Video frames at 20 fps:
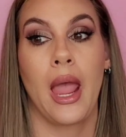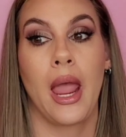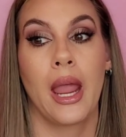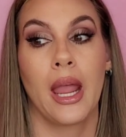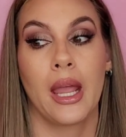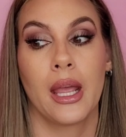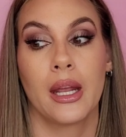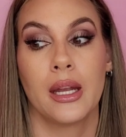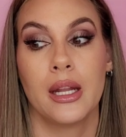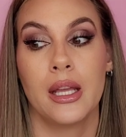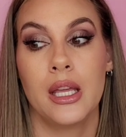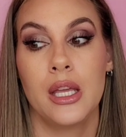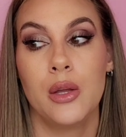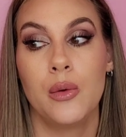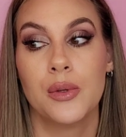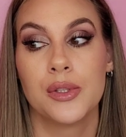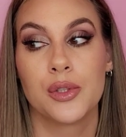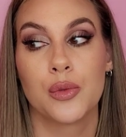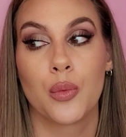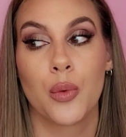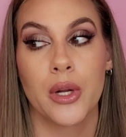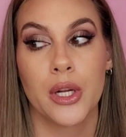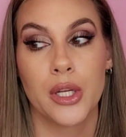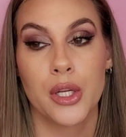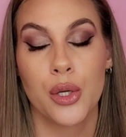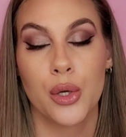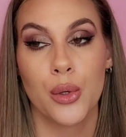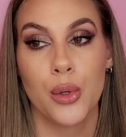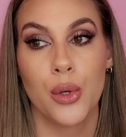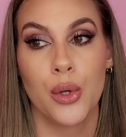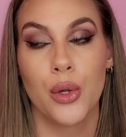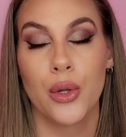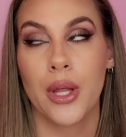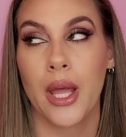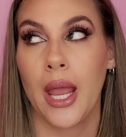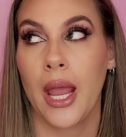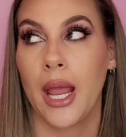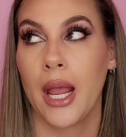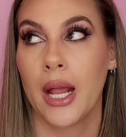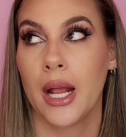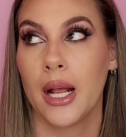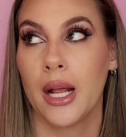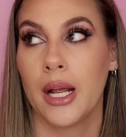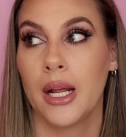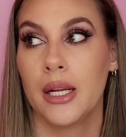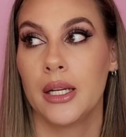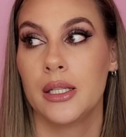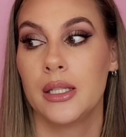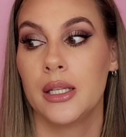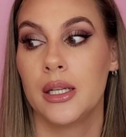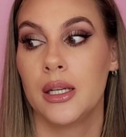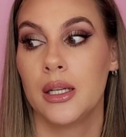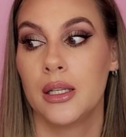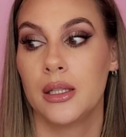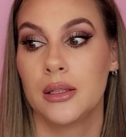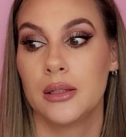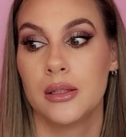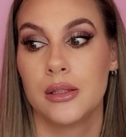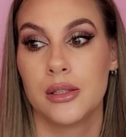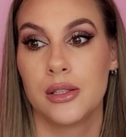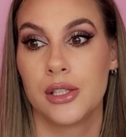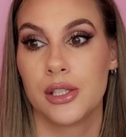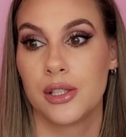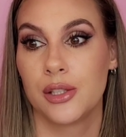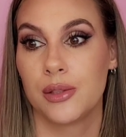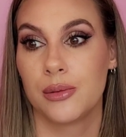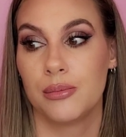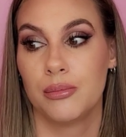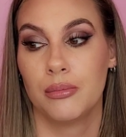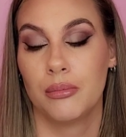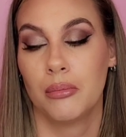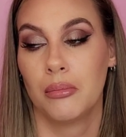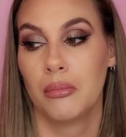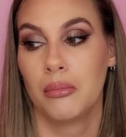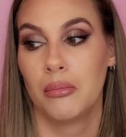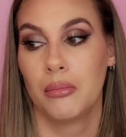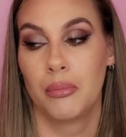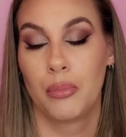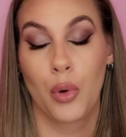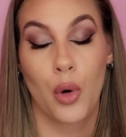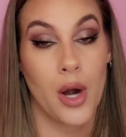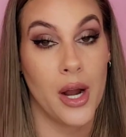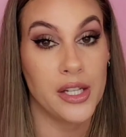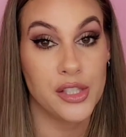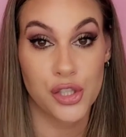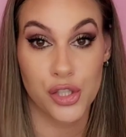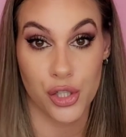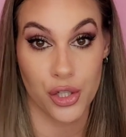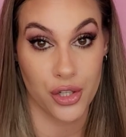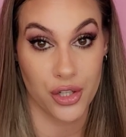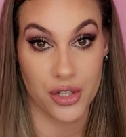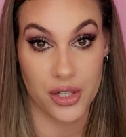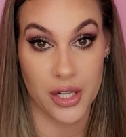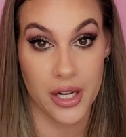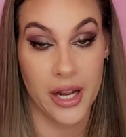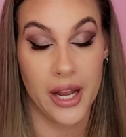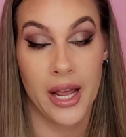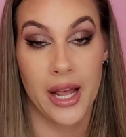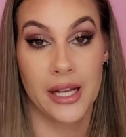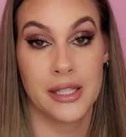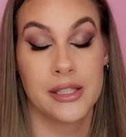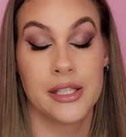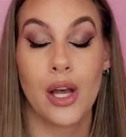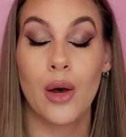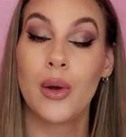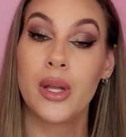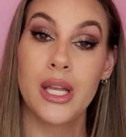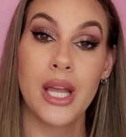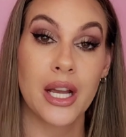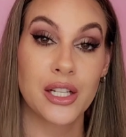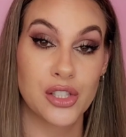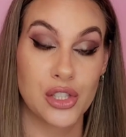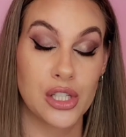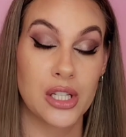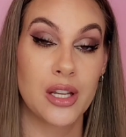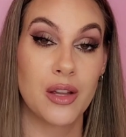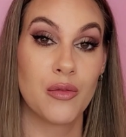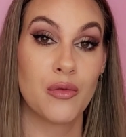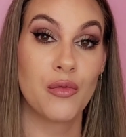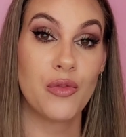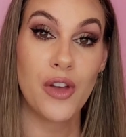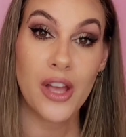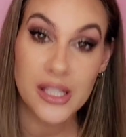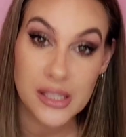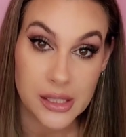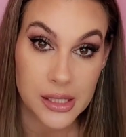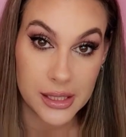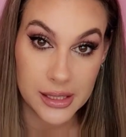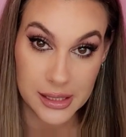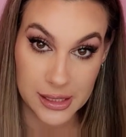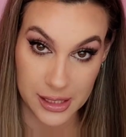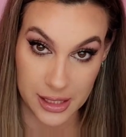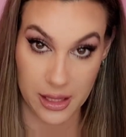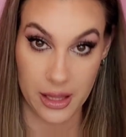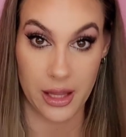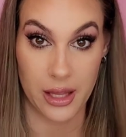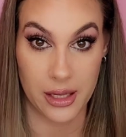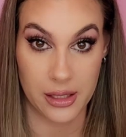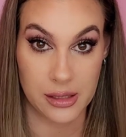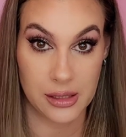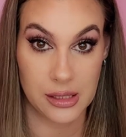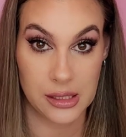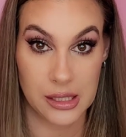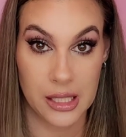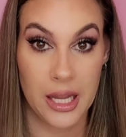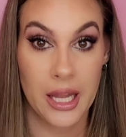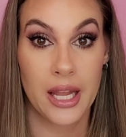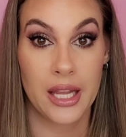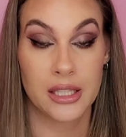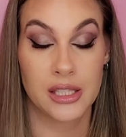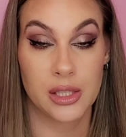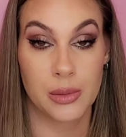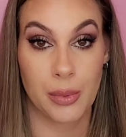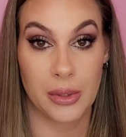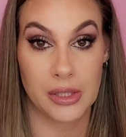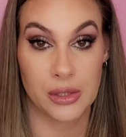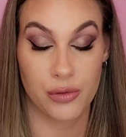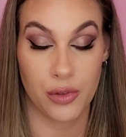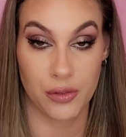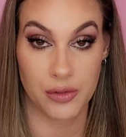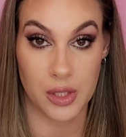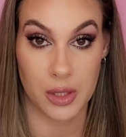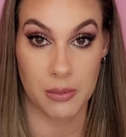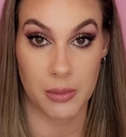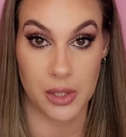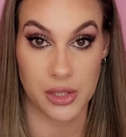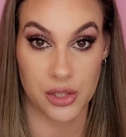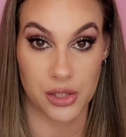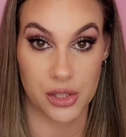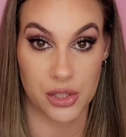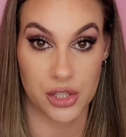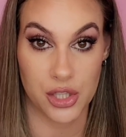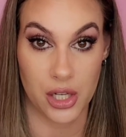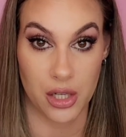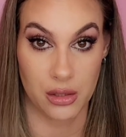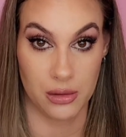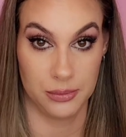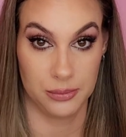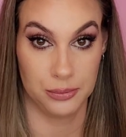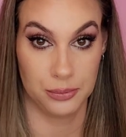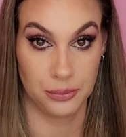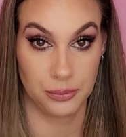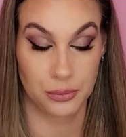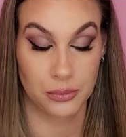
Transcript: And he was ridiculed and just pressured until he actually confesses to this and spends 15 months in jail.